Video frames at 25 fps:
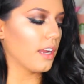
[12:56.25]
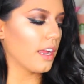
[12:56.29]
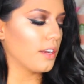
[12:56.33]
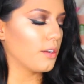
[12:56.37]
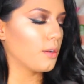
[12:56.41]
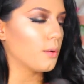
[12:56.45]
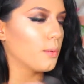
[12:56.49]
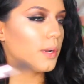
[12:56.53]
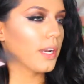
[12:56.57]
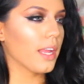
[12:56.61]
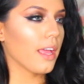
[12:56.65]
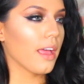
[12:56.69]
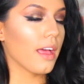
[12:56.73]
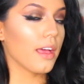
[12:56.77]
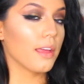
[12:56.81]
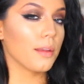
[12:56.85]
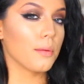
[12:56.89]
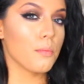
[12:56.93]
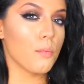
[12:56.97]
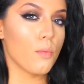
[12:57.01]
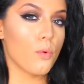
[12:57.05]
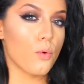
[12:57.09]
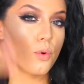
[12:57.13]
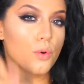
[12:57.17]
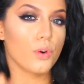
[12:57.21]
I don't want to
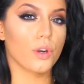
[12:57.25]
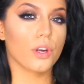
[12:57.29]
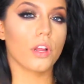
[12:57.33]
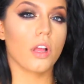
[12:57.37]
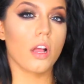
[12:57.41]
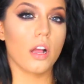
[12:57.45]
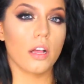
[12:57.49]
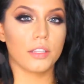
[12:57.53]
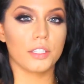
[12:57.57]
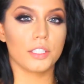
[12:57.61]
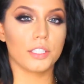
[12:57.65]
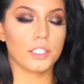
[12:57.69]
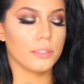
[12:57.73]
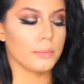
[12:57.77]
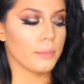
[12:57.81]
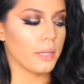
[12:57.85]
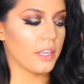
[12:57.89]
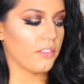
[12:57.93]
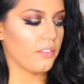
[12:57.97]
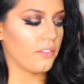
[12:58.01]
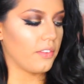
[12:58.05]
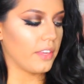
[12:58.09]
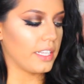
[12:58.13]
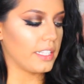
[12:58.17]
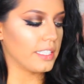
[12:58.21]
add more color to my
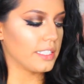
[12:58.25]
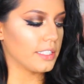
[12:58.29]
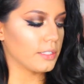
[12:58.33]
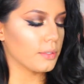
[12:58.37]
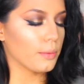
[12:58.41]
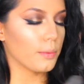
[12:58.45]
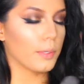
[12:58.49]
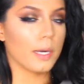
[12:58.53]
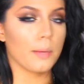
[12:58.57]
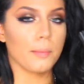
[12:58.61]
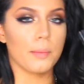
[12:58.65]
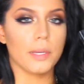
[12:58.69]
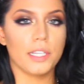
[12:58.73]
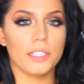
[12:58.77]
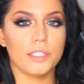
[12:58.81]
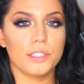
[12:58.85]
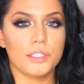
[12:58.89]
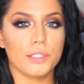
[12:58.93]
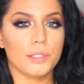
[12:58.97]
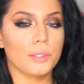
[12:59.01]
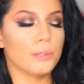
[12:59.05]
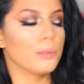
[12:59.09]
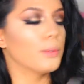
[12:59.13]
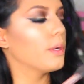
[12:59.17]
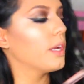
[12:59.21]
face, so what I'm going to
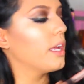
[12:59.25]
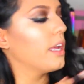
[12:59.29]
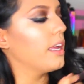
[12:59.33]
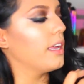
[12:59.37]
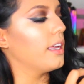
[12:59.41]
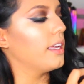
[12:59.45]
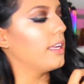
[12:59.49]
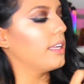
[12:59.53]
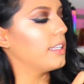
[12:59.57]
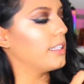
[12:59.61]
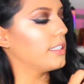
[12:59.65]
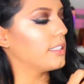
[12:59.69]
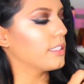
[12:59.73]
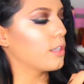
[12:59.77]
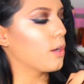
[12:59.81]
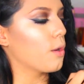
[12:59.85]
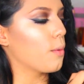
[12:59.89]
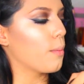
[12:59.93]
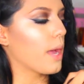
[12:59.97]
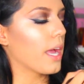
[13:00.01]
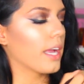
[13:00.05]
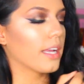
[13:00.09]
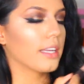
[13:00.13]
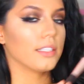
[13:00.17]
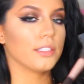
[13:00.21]
do is go
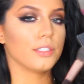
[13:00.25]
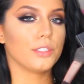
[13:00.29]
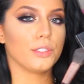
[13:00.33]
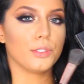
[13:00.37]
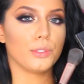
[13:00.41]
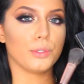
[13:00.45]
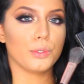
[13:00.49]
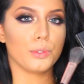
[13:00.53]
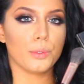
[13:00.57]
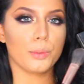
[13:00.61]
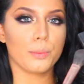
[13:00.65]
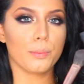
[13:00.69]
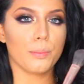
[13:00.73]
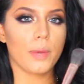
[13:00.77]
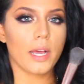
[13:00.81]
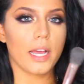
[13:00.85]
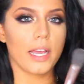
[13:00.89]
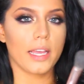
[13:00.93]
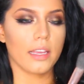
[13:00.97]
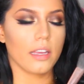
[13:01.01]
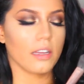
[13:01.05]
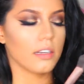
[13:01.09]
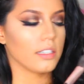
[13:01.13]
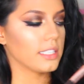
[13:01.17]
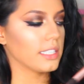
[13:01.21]
back into my
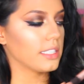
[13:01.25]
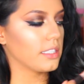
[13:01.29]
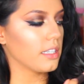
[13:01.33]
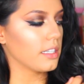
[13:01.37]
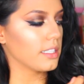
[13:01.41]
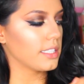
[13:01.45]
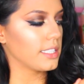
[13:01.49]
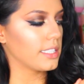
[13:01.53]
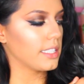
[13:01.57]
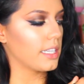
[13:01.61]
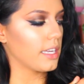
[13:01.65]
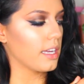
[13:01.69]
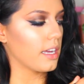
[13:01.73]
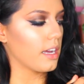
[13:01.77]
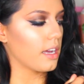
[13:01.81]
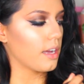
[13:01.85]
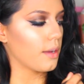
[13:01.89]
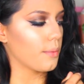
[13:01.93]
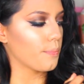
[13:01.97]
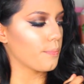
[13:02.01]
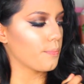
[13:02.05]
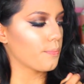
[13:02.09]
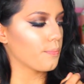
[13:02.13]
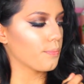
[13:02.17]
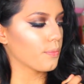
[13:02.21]

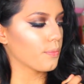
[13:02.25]
Anastasia